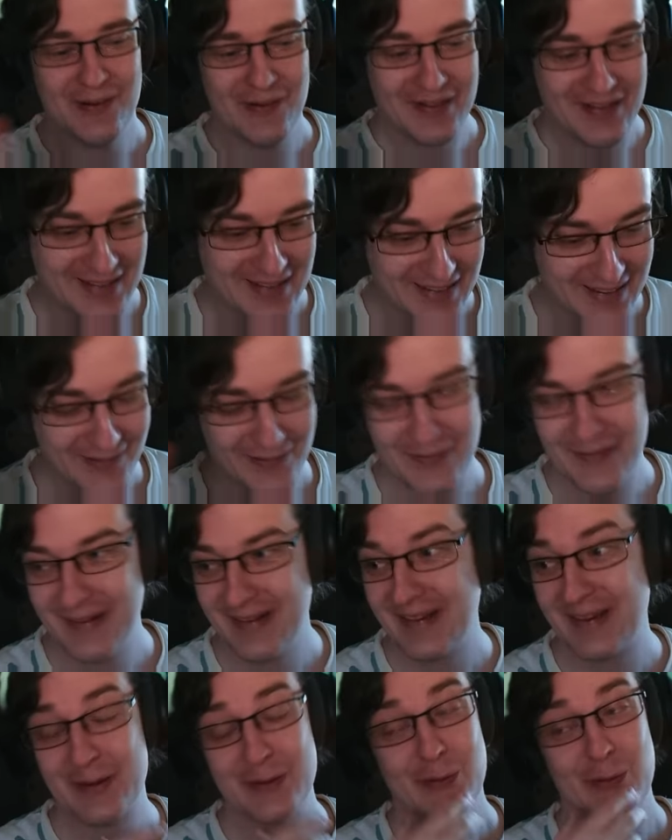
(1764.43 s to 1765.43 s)

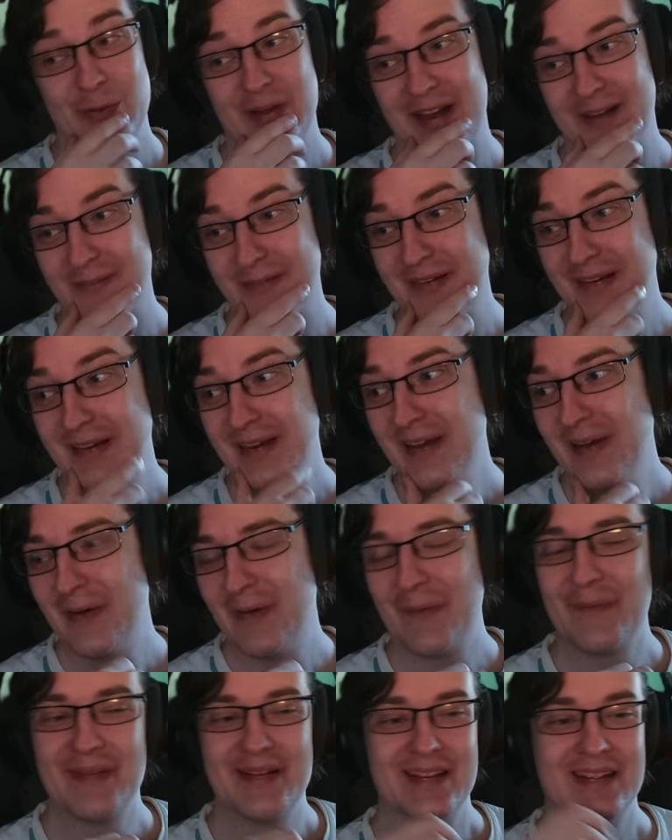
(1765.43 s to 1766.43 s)
cooldown,
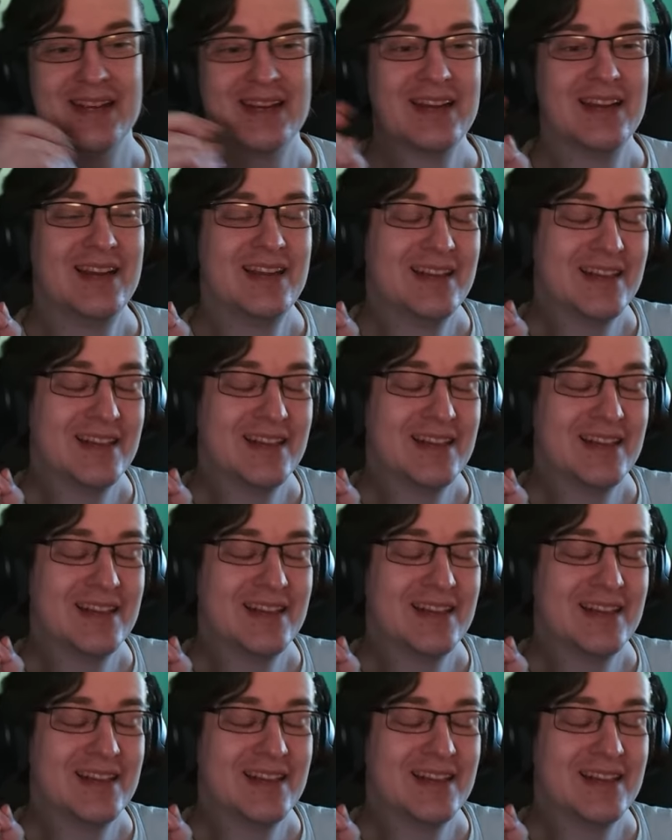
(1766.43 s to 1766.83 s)
only,